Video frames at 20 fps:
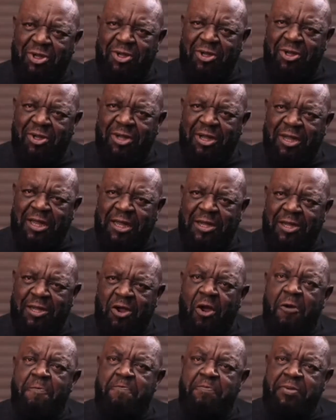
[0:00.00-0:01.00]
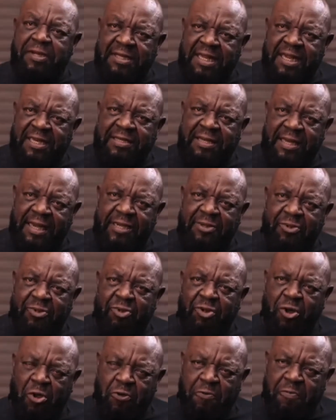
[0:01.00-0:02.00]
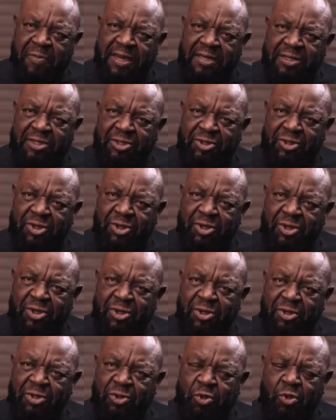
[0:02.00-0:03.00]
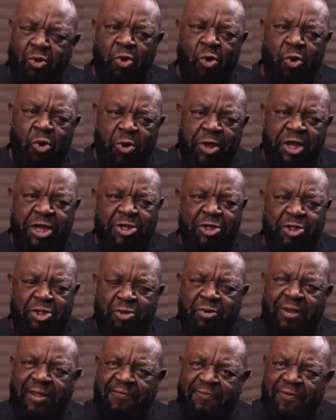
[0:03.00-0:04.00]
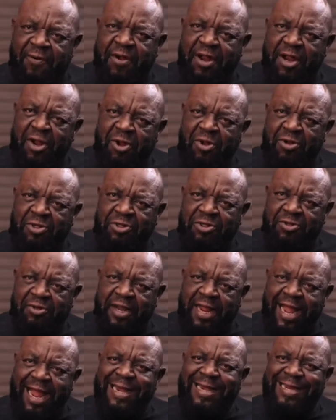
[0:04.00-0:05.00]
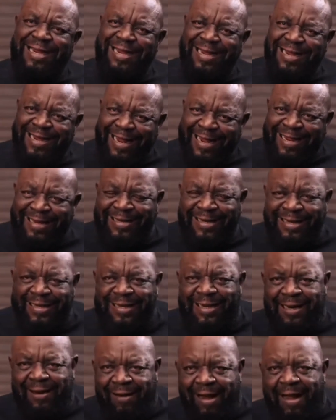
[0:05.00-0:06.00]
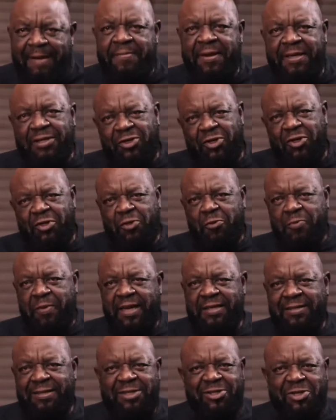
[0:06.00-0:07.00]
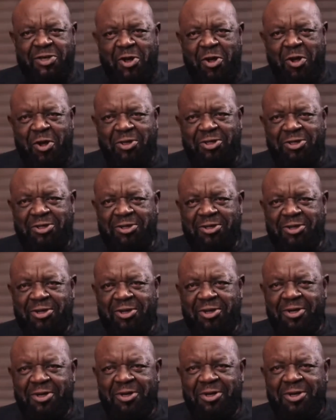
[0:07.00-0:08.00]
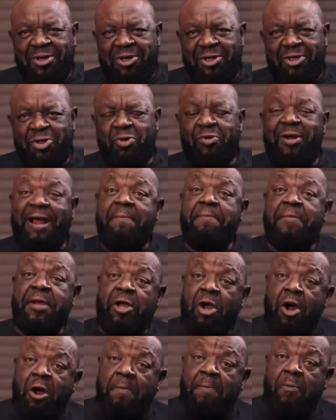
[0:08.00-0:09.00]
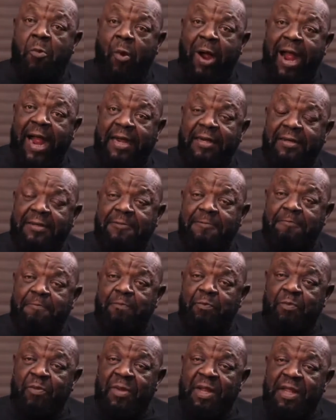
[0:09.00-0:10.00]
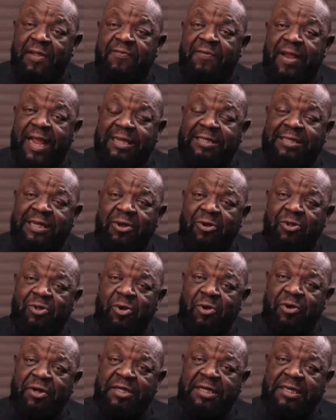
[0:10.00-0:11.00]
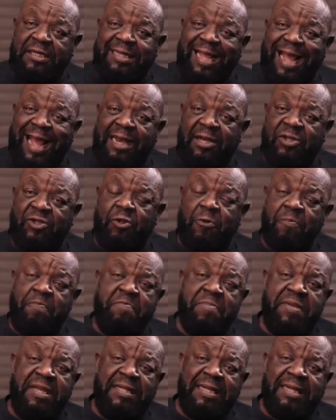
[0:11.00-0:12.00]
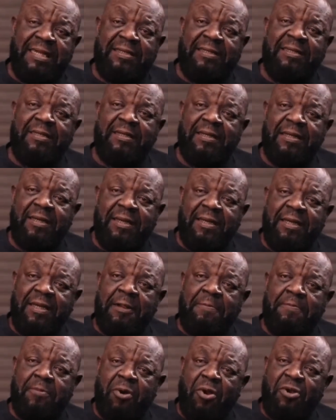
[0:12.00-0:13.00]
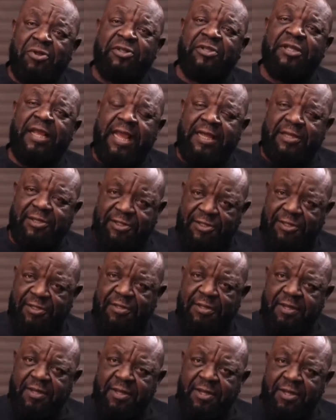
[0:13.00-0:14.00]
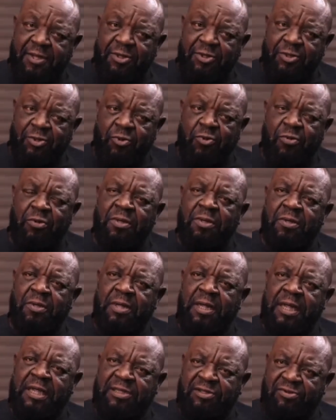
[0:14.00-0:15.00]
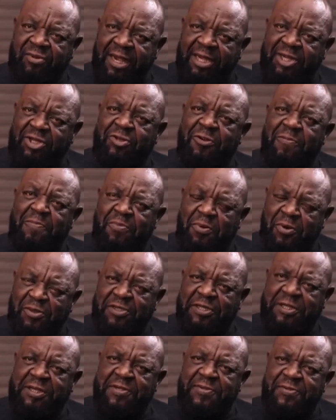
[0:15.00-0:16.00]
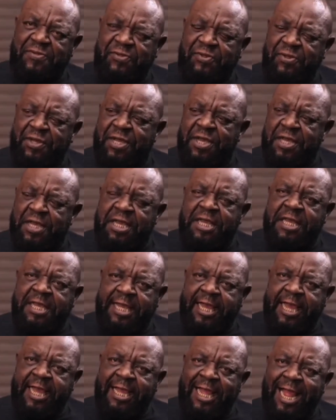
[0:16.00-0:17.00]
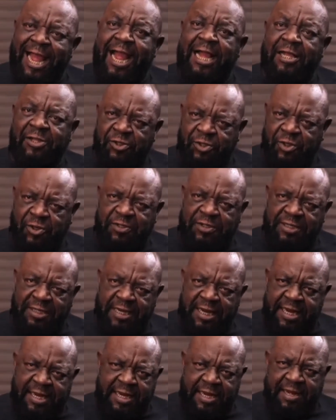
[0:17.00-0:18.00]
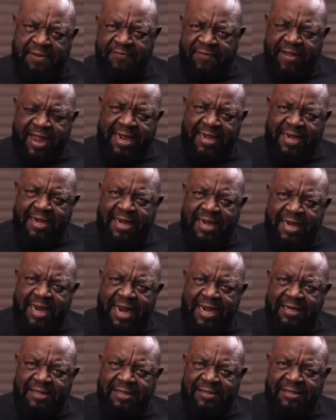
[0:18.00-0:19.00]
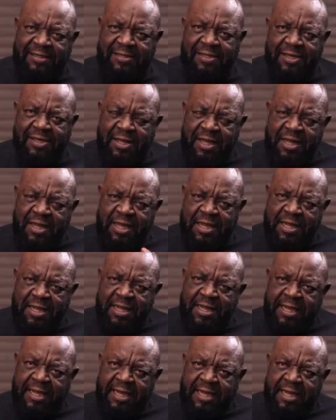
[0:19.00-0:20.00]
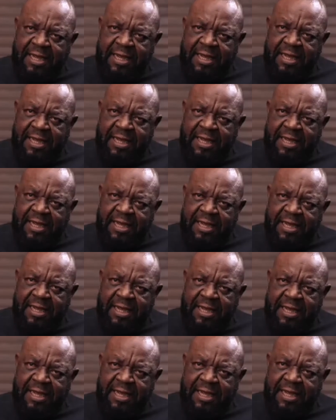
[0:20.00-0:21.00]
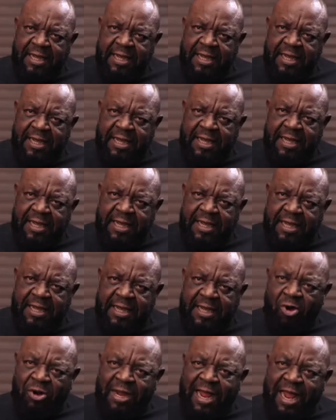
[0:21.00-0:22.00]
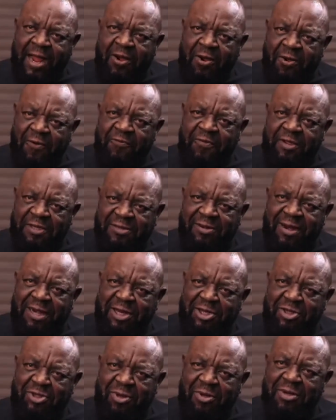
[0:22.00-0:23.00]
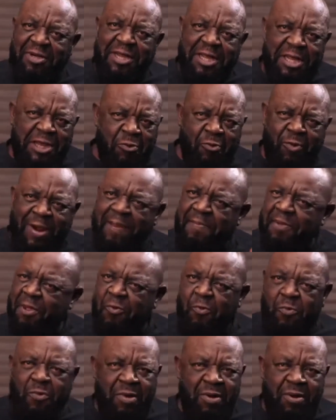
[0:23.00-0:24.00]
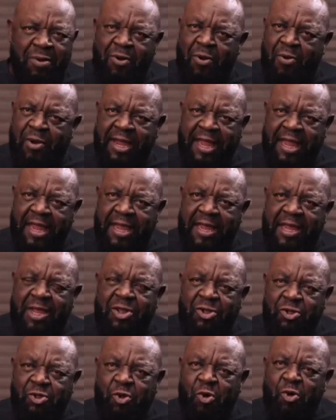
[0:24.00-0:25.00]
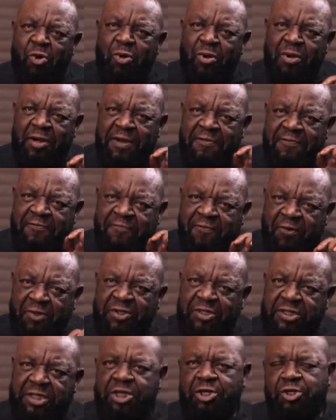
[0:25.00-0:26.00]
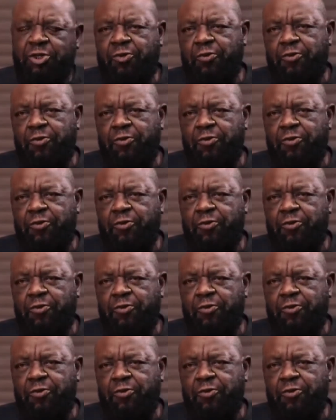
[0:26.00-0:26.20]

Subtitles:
a competent legal document to go into a foreign country and illegally grab a suspect. It's not. It should have become one if Nigerian authorities had submitted the process to extradition proceedings in Kenya and succeeded in the final analysis in getting a warrant or order of extradition. It would have been okay. So the first issue